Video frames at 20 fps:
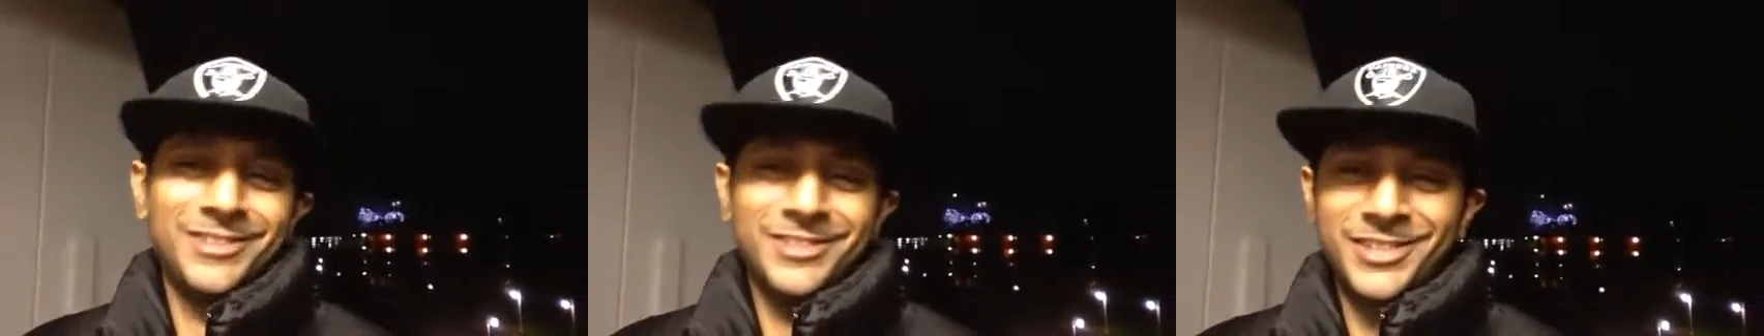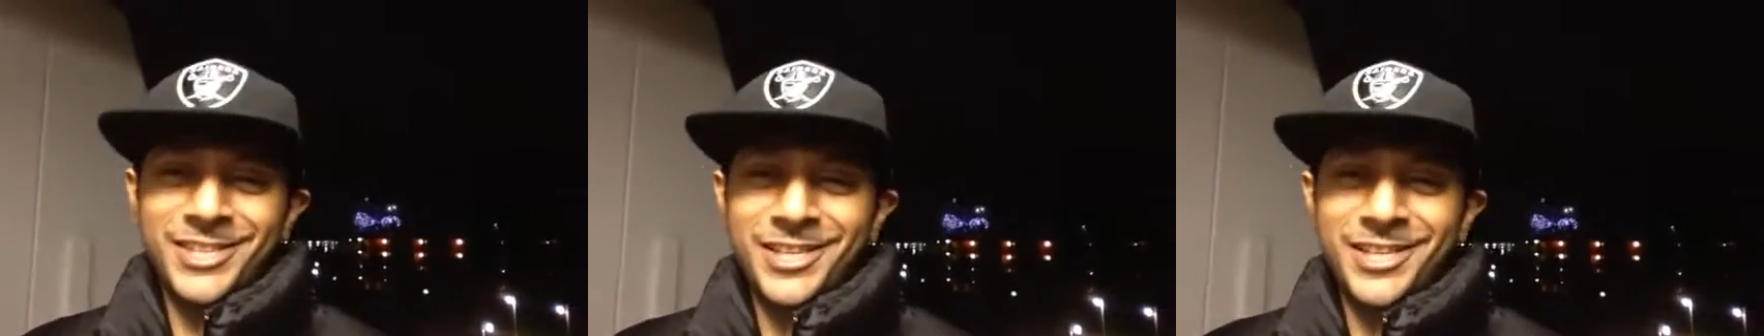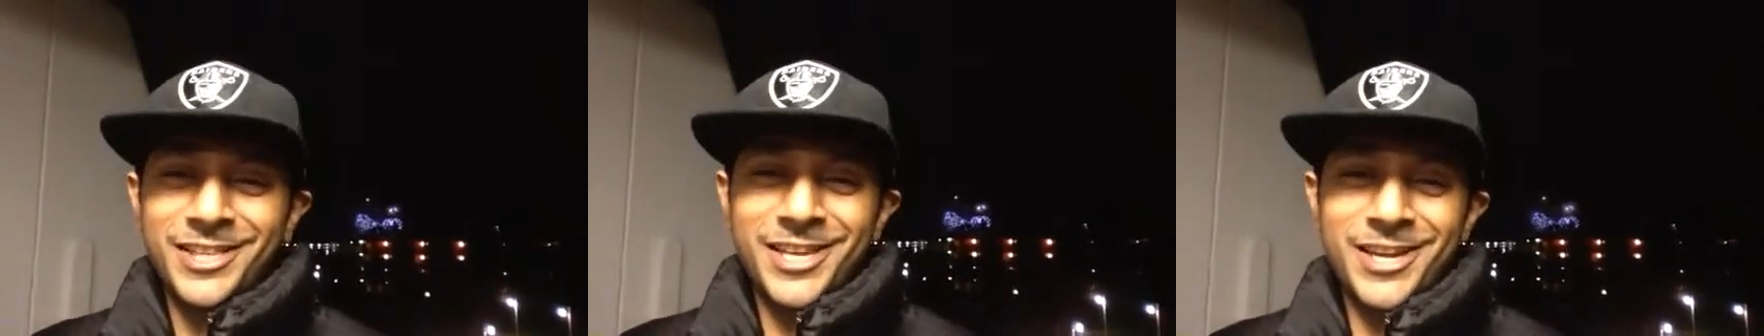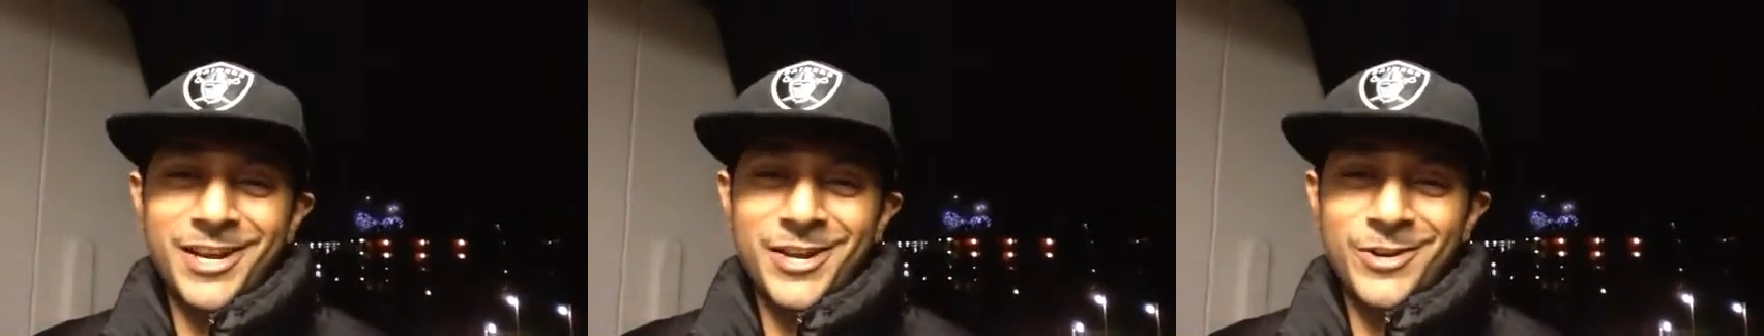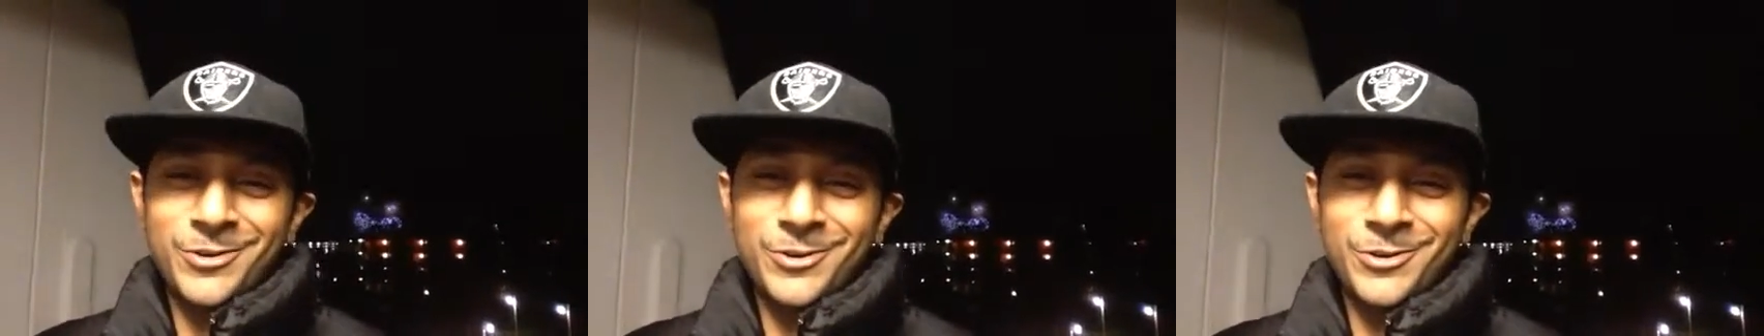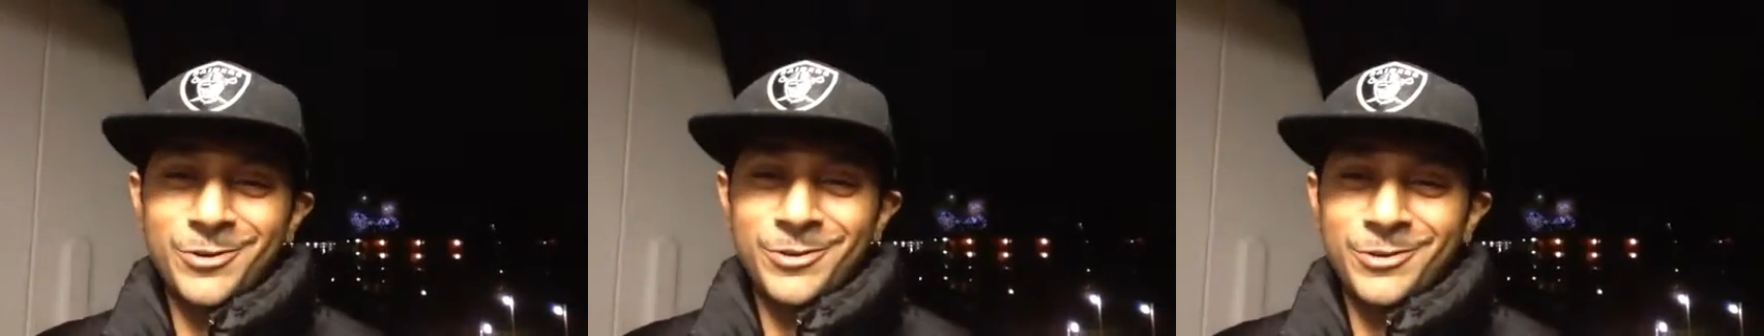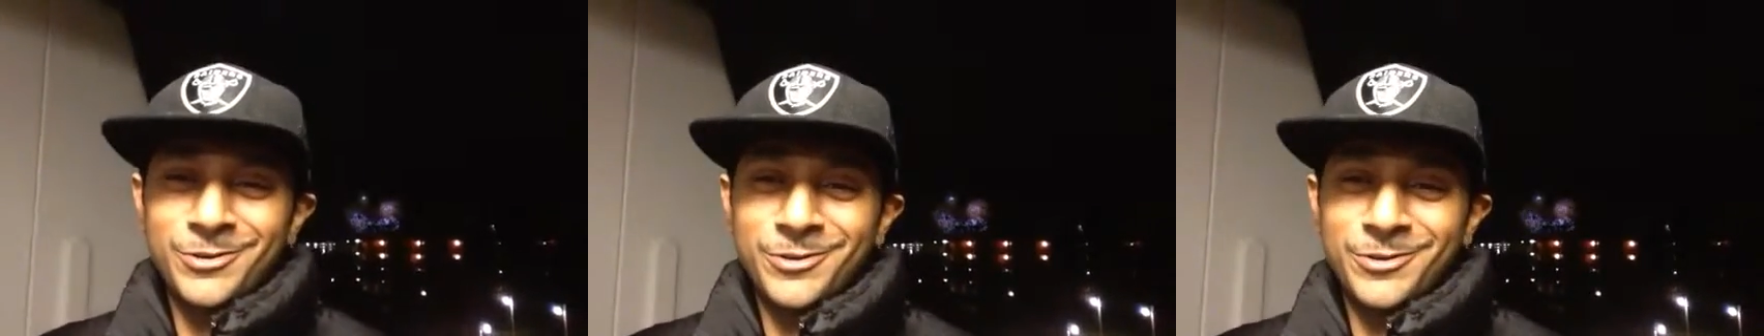Check that out,
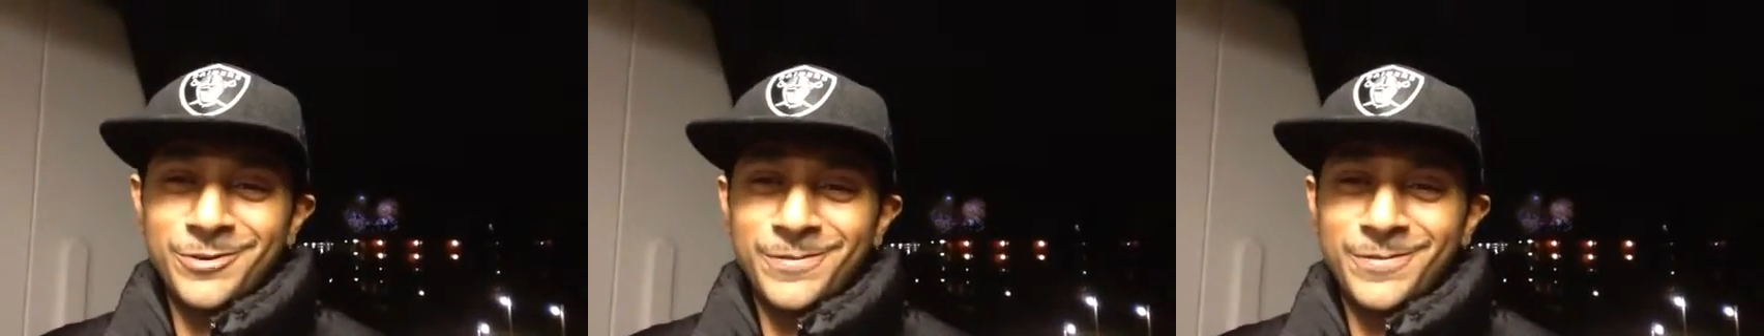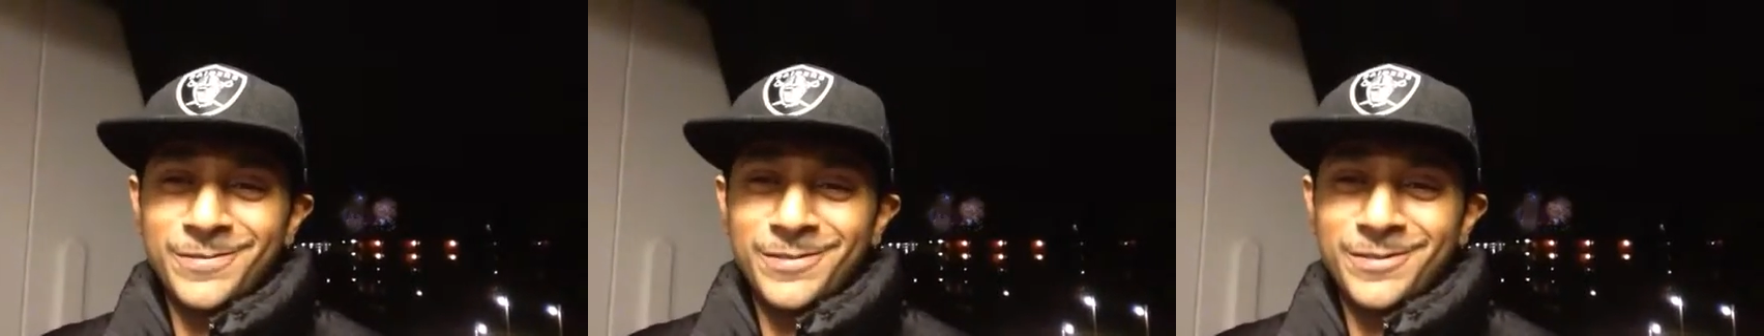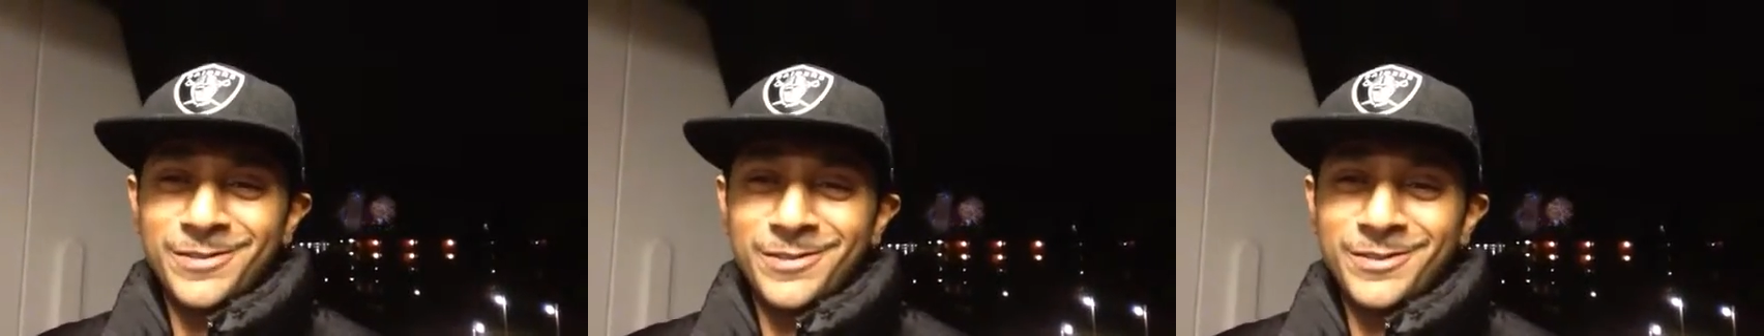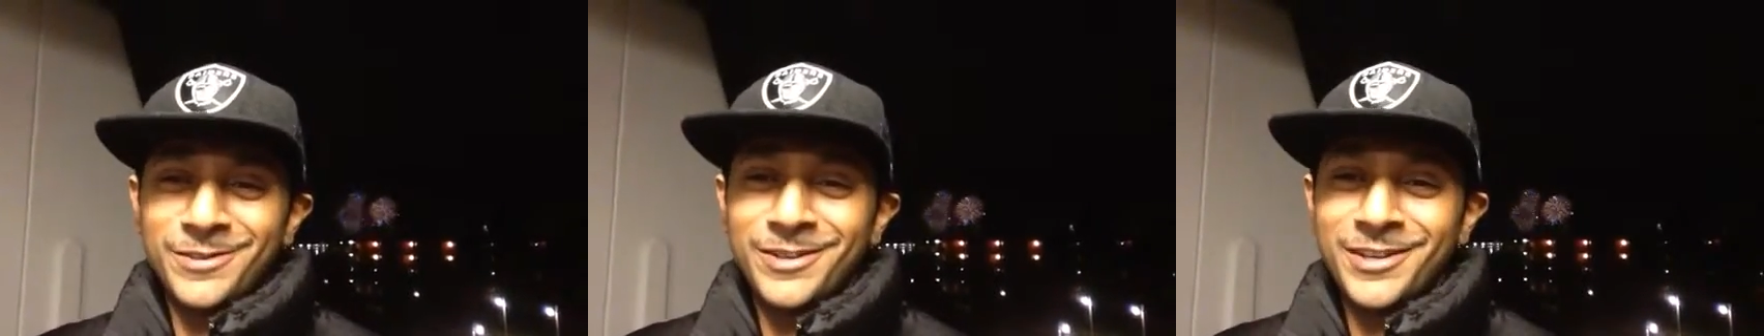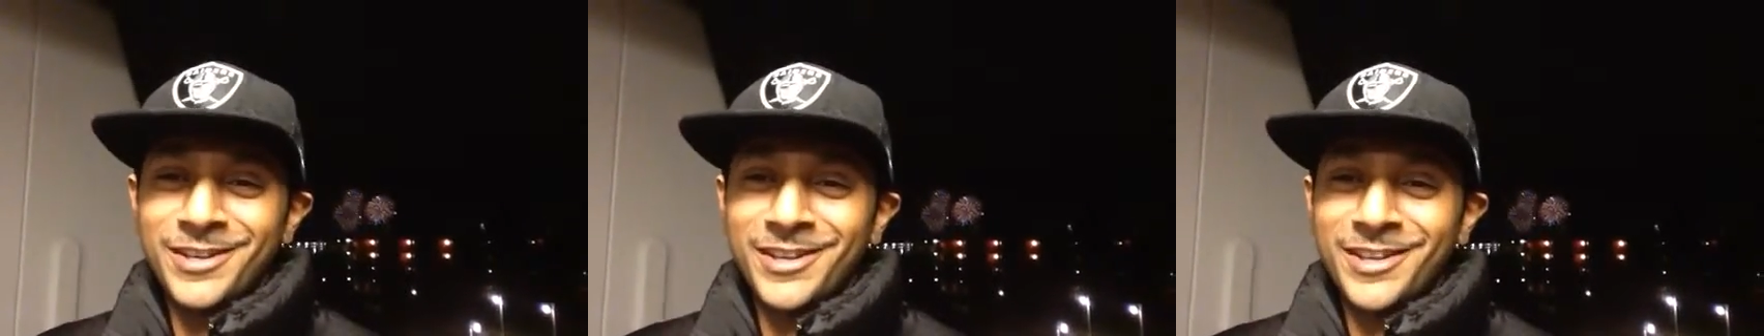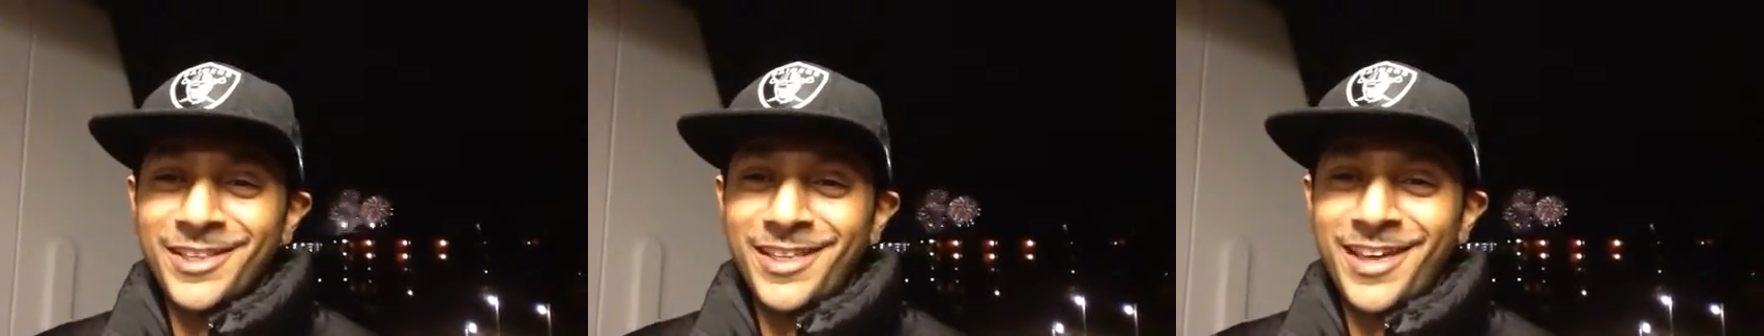dude. Look at